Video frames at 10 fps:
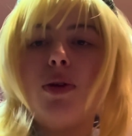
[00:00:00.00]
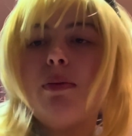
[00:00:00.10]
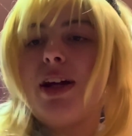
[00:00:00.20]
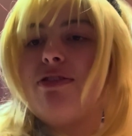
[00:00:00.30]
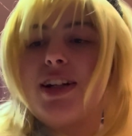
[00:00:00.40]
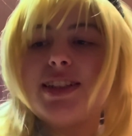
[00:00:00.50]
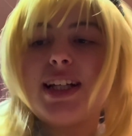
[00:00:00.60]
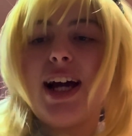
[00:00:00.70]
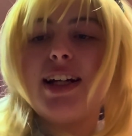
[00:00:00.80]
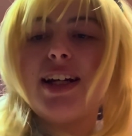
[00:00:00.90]
when my friends
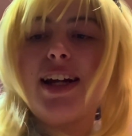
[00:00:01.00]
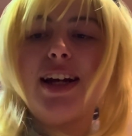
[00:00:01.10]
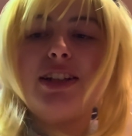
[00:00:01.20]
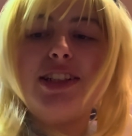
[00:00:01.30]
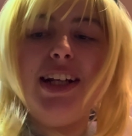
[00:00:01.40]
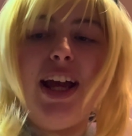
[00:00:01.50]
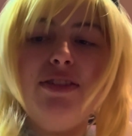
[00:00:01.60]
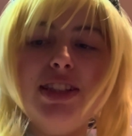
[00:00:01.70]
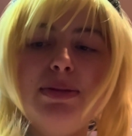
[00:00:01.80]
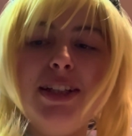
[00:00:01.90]
got it, and she gave
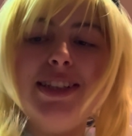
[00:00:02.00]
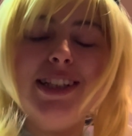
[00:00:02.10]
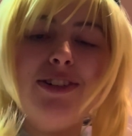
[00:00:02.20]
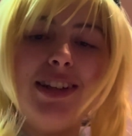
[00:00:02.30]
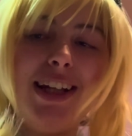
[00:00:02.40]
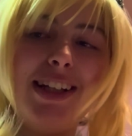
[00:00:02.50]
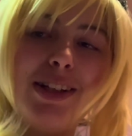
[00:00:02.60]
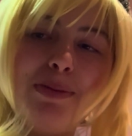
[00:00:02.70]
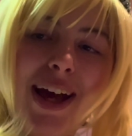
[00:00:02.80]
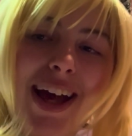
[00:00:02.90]
it to me, so thank you,
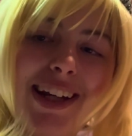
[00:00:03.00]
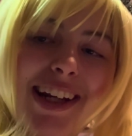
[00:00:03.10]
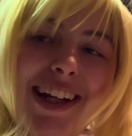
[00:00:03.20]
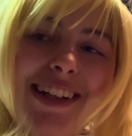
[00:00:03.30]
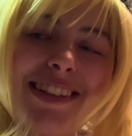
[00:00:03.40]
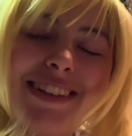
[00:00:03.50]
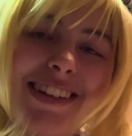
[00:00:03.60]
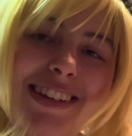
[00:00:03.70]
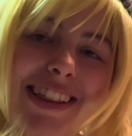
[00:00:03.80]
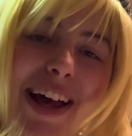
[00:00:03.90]
Maddie.
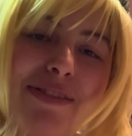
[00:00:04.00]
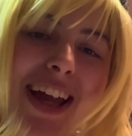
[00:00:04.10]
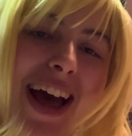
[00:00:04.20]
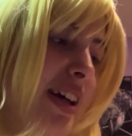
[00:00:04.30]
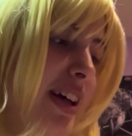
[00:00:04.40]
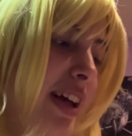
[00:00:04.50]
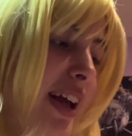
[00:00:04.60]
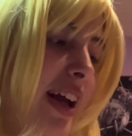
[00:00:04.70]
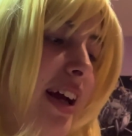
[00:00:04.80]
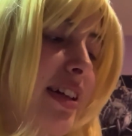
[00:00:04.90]
Love ya.
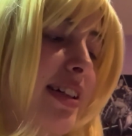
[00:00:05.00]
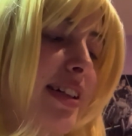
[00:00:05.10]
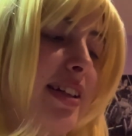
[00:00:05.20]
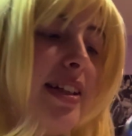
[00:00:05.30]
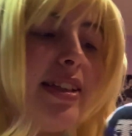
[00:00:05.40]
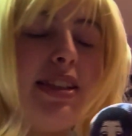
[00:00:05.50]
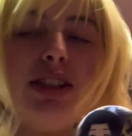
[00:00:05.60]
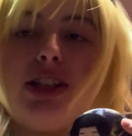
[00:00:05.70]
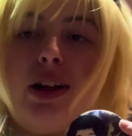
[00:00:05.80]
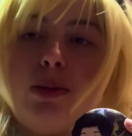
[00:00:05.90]
And this
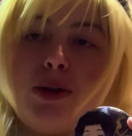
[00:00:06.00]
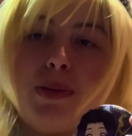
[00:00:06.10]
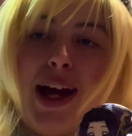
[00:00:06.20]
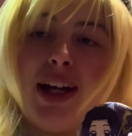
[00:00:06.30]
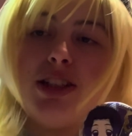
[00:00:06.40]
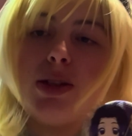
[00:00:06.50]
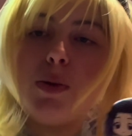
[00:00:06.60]
Shinobu badge,